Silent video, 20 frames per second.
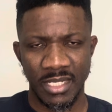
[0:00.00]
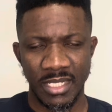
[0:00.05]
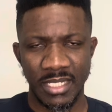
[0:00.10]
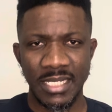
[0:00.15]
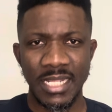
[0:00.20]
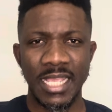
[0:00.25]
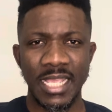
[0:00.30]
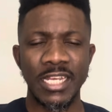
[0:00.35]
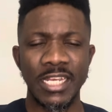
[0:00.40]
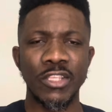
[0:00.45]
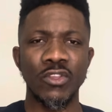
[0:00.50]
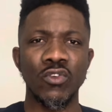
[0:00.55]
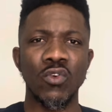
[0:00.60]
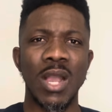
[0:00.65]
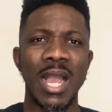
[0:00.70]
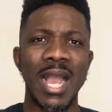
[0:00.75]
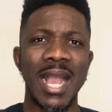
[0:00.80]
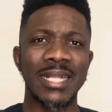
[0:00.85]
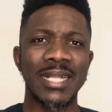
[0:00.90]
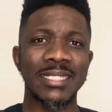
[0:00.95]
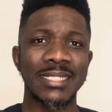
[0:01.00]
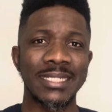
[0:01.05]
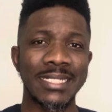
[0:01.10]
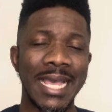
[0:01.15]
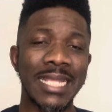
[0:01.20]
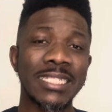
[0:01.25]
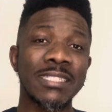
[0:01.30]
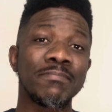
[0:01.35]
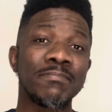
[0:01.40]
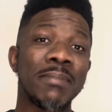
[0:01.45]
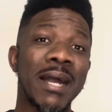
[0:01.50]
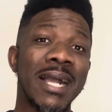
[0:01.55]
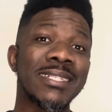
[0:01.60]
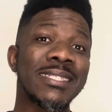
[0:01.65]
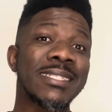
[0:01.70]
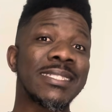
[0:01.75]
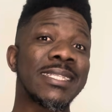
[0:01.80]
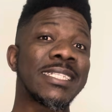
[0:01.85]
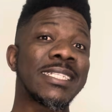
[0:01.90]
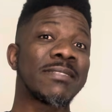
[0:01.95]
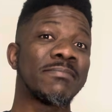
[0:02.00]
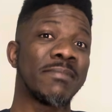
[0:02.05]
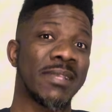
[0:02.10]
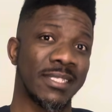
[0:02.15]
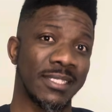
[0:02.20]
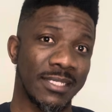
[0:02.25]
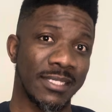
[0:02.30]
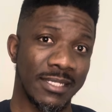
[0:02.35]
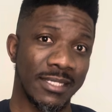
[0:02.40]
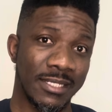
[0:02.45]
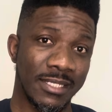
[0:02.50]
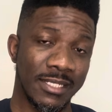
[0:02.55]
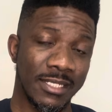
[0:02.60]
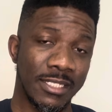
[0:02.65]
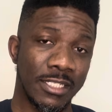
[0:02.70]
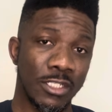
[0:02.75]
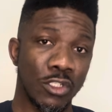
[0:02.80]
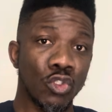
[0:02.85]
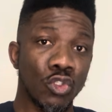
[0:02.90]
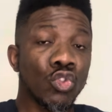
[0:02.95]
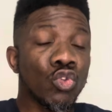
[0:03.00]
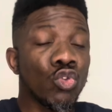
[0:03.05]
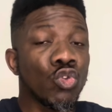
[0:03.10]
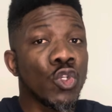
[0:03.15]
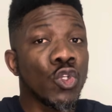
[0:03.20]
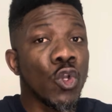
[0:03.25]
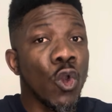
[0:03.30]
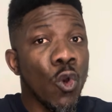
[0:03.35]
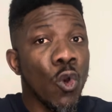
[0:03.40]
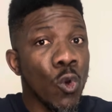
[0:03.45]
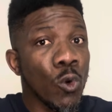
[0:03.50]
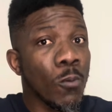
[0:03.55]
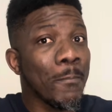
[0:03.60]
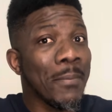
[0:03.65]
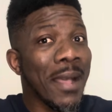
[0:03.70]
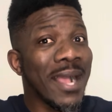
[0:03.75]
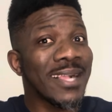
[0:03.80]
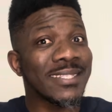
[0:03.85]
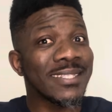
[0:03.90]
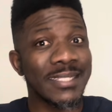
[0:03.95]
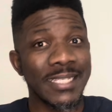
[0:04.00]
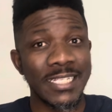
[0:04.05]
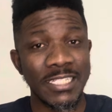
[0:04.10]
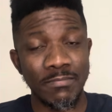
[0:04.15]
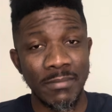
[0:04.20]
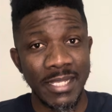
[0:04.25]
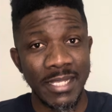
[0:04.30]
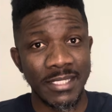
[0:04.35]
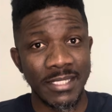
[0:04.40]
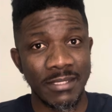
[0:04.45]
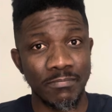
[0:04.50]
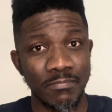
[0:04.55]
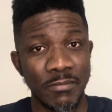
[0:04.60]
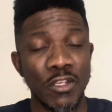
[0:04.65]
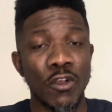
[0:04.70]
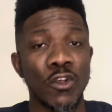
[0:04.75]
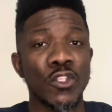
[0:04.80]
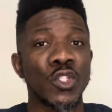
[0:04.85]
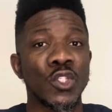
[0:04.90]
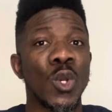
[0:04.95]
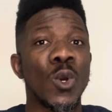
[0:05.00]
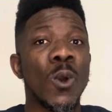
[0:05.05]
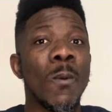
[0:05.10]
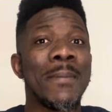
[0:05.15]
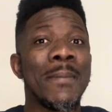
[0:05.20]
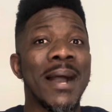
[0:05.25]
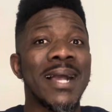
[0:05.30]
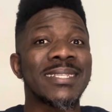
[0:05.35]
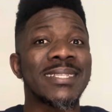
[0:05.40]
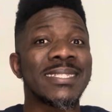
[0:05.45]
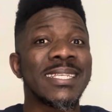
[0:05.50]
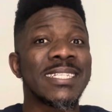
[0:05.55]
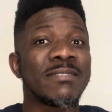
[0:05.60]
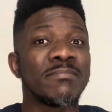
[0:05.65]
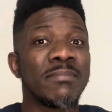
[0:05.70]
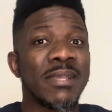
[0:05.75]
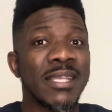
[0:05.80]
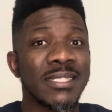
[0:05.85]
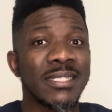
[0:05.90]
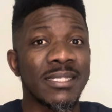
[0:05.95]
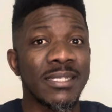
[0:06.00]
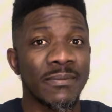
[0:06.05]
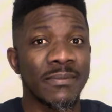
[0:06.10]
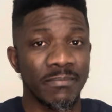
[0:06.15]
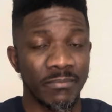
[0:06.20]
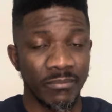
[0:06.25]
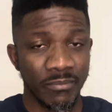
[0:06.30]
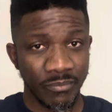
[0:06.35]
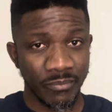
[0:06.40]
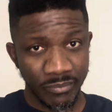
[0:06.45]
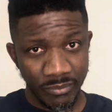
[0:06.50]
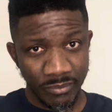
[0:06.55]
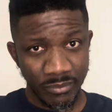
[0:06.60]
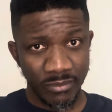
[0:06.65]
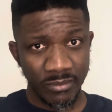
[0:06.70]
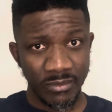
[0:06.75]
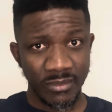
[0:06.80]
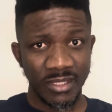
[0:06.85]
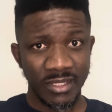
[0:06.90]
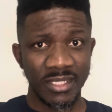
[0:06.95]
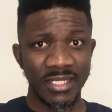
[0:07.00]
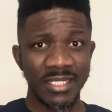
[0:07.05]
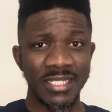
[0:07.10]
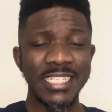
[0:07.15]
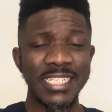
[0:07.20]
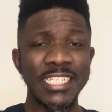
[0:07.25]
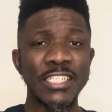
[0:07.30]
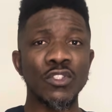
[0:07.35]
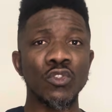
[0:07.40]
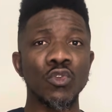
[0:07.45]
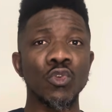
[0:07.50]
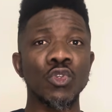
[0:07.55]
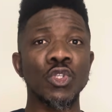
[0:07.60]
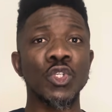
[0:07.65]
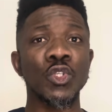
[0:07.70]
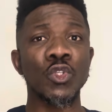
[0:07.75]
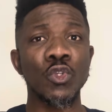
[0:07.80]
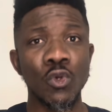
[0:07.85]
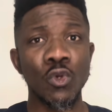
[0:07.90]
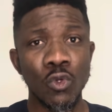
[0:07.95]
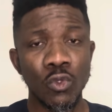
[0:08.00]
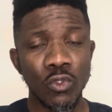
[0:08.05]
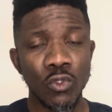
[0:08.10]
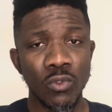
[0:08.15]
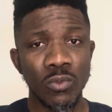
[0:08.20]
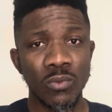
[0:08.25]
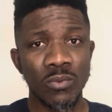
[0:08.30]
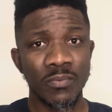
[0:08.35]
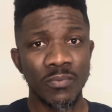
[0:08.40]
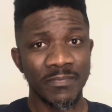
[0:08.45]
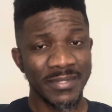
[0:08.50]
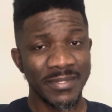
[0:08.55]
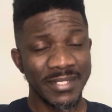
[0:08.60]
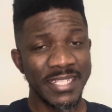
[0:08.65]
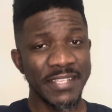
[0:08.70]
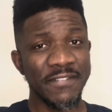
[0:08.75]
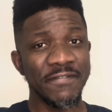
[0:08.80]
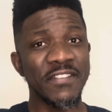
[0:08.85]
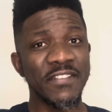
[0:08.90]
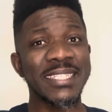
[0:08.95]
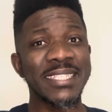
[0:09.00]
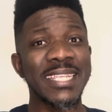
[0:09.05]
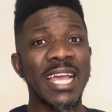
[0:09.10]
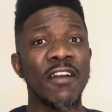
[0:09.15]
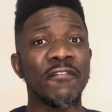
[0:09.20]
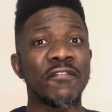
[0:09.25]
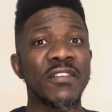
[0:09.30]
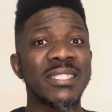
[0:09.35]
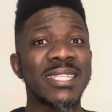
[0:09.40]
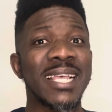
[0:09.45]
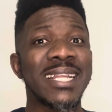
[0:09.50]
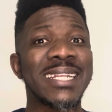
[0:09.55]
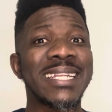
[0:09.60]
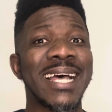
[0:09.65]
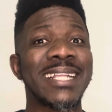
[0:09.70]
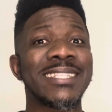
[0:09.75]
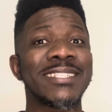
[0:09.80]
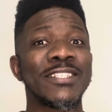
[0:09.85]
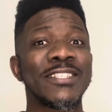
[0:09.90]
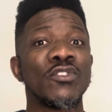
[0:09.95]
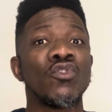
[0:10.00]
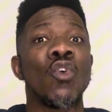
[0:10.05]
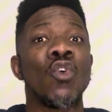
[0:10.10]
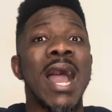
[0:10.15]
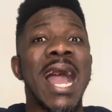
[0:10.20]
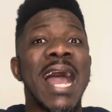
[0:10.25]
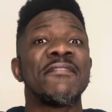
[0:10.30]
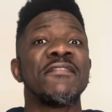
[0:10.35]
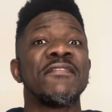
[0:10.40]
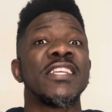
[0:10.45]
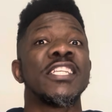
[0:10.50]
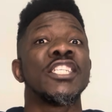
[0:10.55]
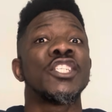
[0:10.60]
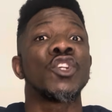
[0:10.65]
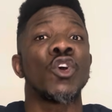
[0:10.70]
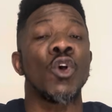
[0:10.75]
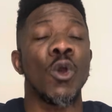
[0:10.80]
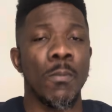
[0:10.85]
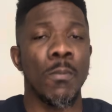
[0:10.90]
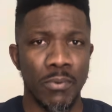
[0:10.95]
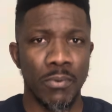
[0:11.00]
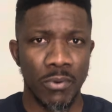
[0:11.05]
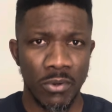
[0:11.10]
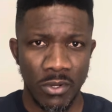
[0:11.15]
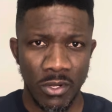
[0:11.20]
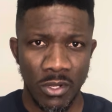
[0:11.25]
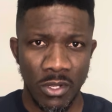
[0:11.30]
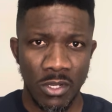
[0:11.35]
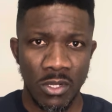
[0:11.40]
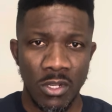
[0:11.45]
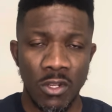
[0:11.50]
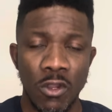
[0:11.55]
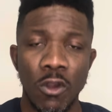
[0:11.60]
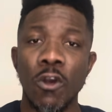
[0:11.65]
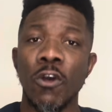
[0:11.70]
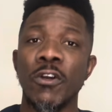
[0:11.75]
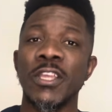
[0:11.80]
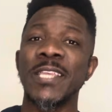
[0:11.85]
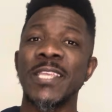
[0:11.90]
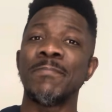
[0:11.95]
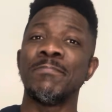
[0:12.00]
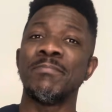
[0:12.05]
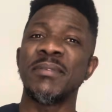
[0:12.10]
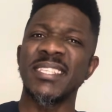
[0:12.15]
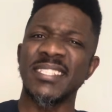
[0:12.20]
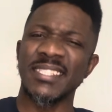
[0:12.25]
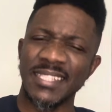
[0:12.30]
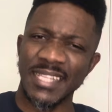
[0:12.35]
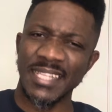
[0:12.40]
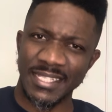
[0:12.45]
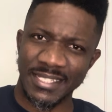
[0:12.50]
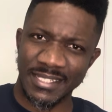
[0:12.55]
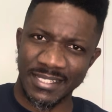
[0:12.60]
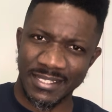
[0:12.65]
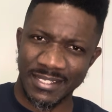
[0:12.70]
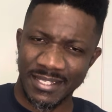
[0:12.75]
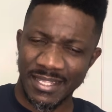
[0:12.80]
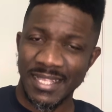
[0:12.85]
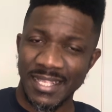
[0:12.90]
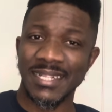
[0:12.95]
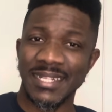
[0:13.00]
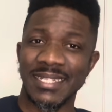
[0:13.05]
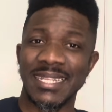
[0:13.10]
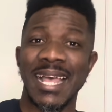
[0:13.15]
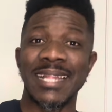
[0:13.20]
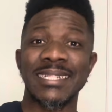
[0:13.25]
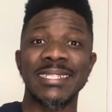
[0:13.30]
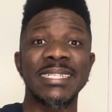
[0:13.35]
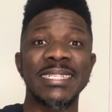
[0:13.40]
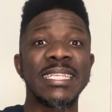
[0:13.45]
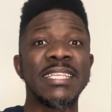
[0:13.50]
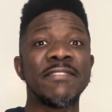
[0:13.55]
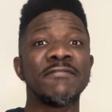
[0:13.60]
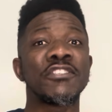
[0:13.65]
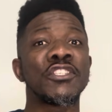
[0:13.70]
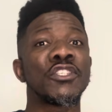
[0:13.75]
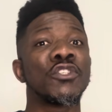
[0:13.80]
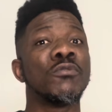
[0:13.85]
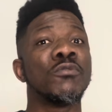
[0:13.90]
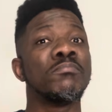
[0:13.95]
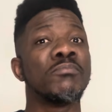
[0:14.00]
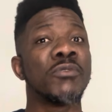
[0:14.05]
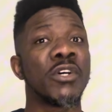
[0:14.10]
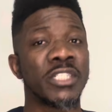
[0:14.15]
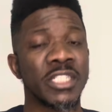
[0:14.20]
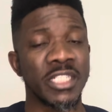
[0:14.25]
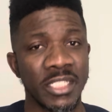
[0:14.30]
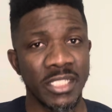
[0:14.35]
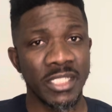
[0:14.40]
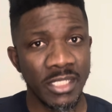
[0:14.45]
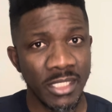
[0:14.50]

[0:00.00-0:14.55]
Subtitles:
Then you add that bank statement to your own bank statement, because your own bank statement is to show the visa officer that you have a job or a business that gives you money.